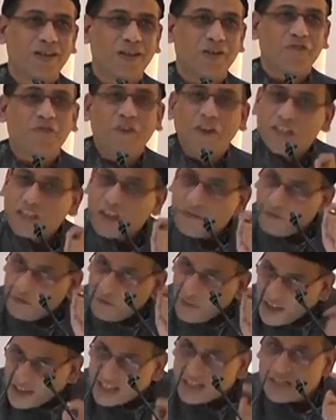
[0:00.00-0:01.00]
For the
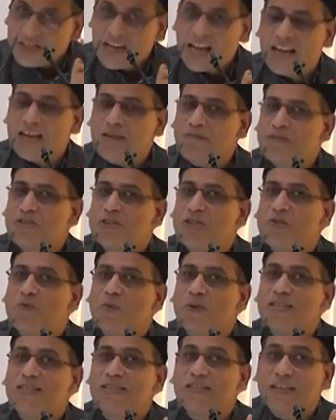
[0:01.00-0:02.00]
first time, she
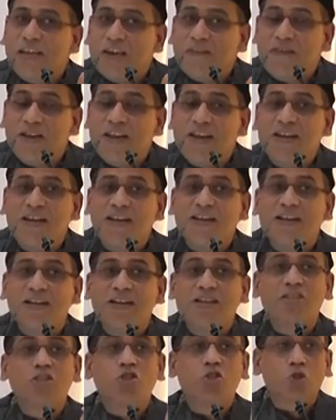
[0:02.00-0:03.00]
was
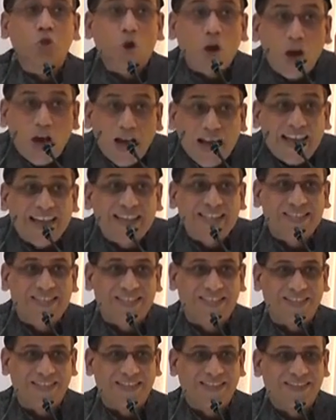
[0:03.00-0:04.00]
given
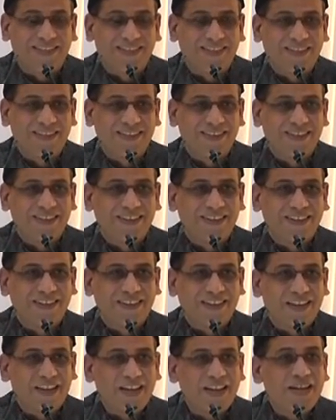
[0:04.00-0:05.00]
choice
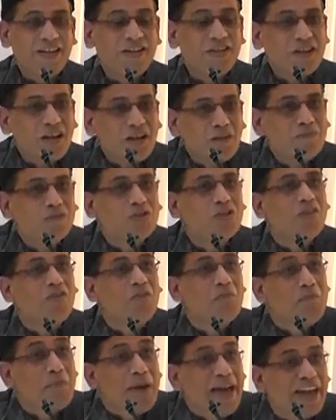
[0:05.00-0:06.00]
in terms
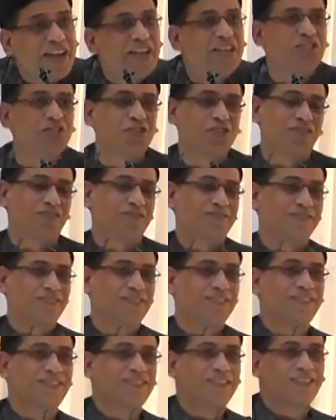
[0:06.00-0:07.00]
of marriage.
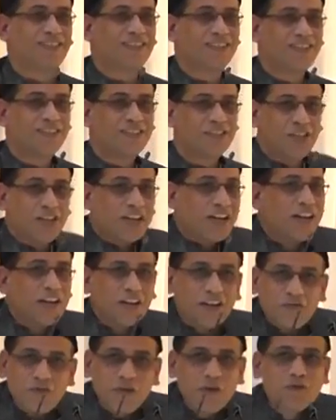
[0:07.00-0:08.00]
She can
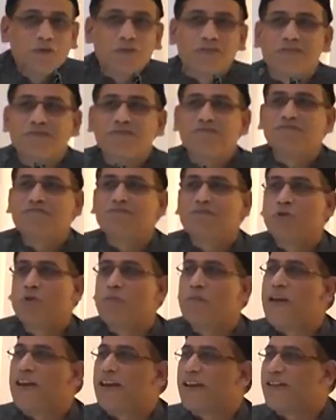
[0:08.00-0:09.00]
refuse
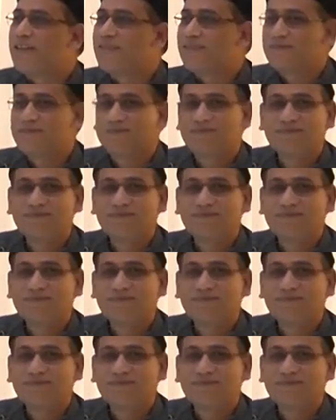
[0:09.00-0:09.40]
to marry.